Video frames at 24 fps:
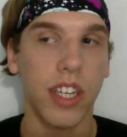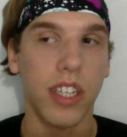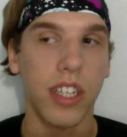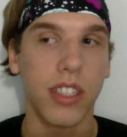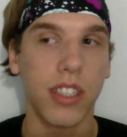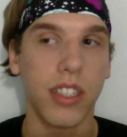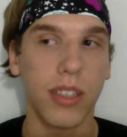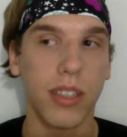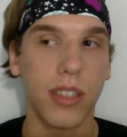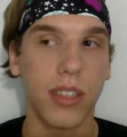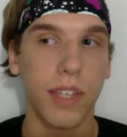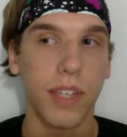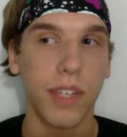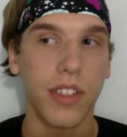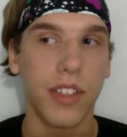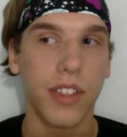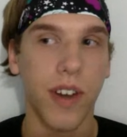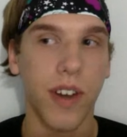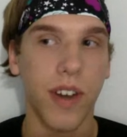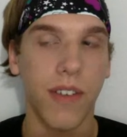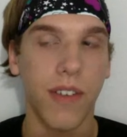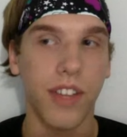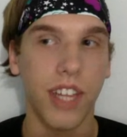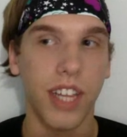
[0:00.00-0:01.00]
is be
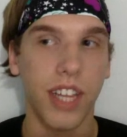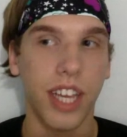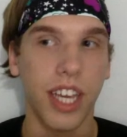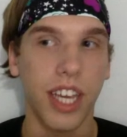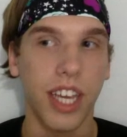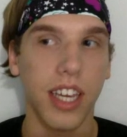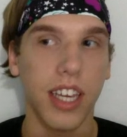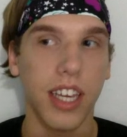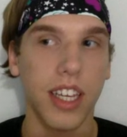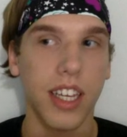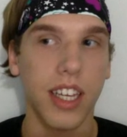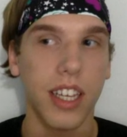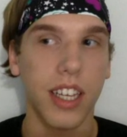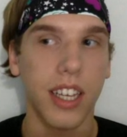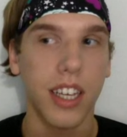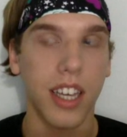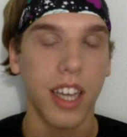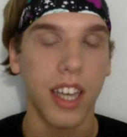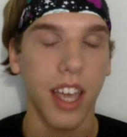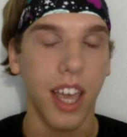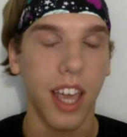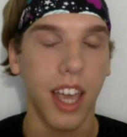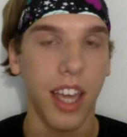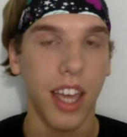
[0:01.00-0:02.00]
traveling
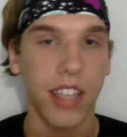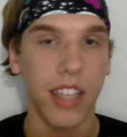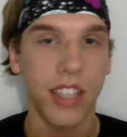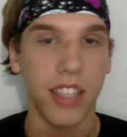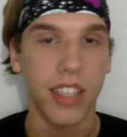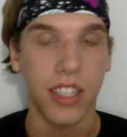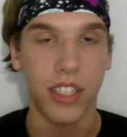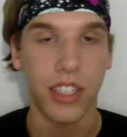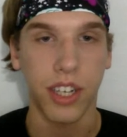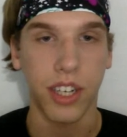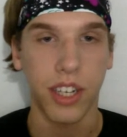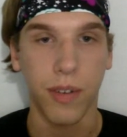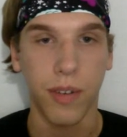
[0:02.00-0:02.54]
and teaching